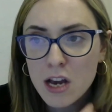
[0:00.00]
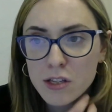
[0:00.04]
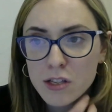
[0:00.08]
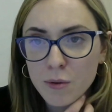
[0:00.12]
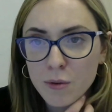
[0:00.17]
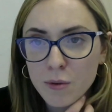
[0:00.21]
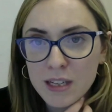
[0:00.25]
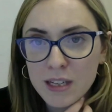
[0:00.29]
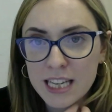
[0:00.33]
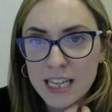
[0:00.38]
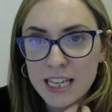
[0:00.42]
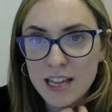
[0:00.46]

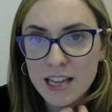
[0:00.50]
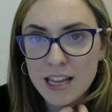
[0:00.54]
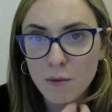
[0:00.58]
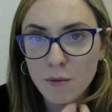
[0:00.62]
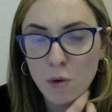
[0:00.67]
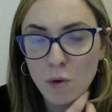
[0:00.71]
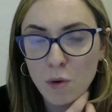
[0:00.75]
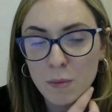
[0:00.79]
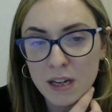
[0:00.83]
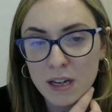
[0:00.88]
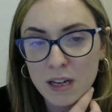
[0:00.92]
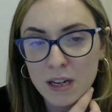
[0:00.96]
So we see
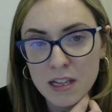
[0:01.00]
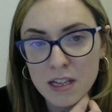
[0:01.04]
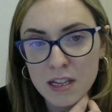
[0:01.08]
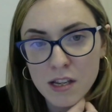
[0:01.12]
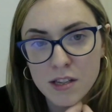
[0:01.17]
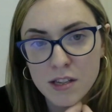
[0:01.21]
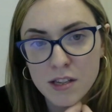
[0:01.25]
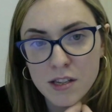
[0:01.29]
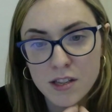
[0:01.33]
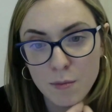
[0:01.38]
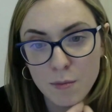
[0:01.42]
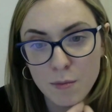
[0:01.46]
that
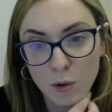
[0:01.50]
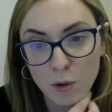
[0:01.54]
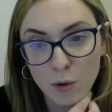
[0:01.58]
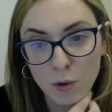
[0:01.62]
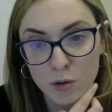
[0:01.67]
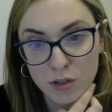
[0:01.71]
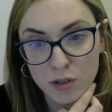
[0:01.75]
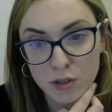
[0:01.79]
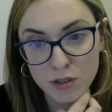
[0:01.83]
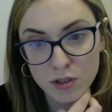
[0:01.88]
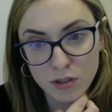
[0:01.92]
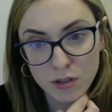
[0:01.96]
the
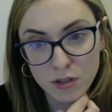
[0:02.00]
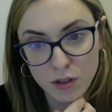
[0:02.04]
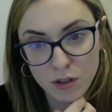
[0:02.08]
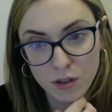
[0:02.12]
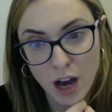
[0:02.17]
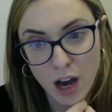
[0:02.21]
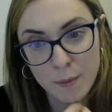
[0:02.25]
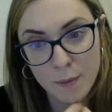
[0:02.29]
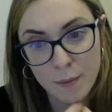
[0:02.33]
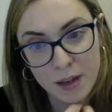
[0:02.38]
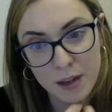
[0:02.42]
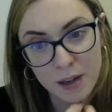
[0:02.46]
most
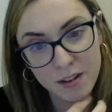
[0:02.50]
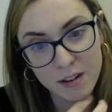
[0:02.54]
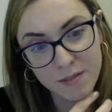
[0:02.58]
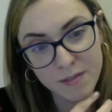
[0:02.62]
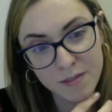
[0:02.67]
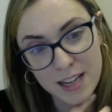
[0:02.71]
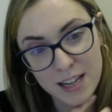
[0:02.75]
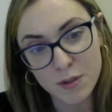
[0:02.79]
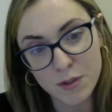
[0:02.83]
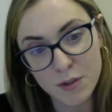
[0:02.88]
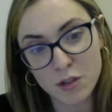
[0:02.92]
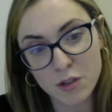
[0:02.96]
common
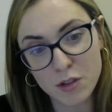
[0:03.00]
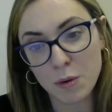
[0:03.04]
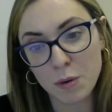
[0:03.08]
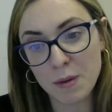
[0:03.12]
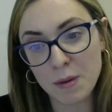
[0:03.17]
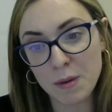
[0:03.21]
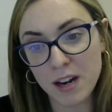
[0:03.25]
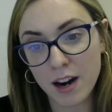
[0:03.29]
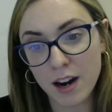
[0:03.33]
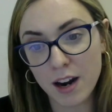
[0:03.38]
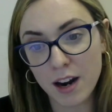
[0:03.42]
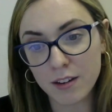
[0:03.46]
offence which
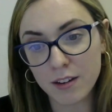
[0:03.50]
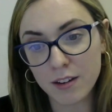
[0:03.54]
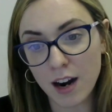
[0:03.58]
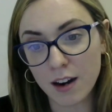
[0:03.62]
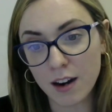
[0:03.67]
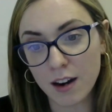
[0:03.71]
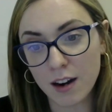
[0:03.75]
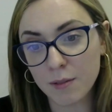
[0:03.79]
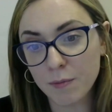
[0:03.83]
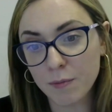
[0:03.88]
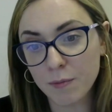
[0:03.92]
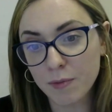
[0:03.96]
women
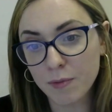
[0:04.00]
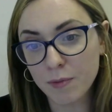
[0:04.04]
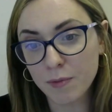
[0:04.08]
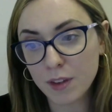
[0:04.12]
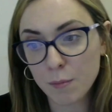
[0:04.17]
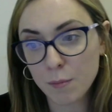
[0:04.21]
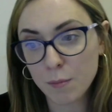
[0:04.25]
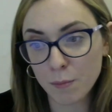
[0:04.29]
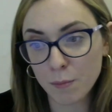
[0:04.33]
are